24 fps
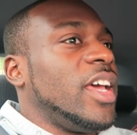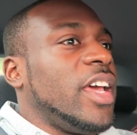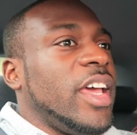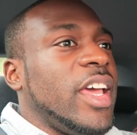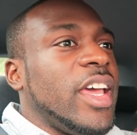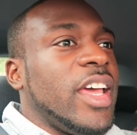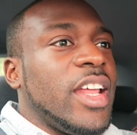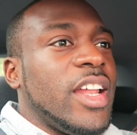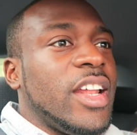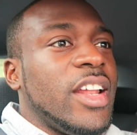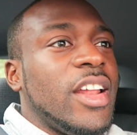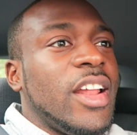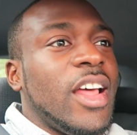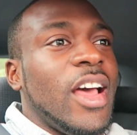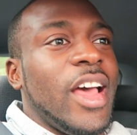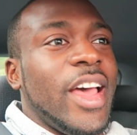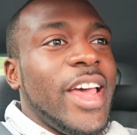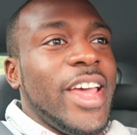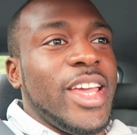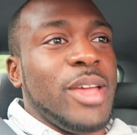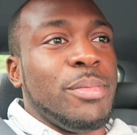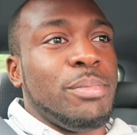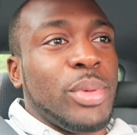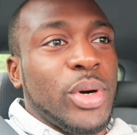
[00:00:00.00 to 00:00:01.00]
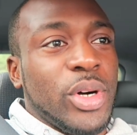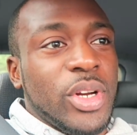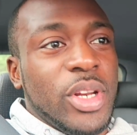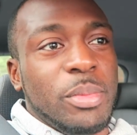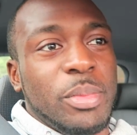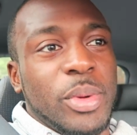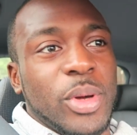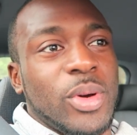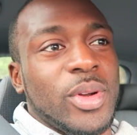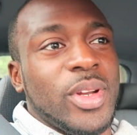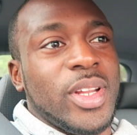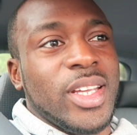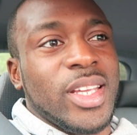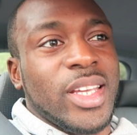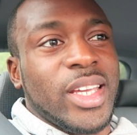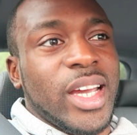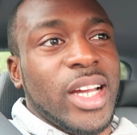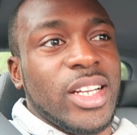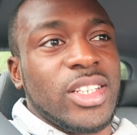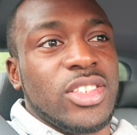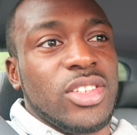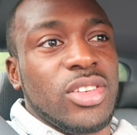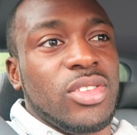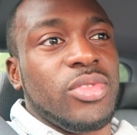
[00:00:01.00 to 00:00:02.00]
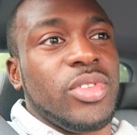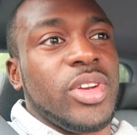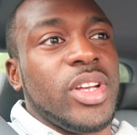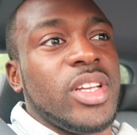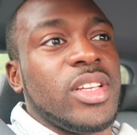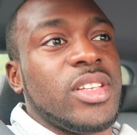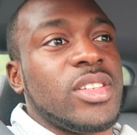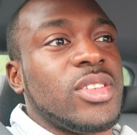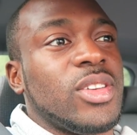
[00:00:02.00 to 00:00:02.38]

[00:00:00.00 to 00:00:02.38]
in a bodybuilding category.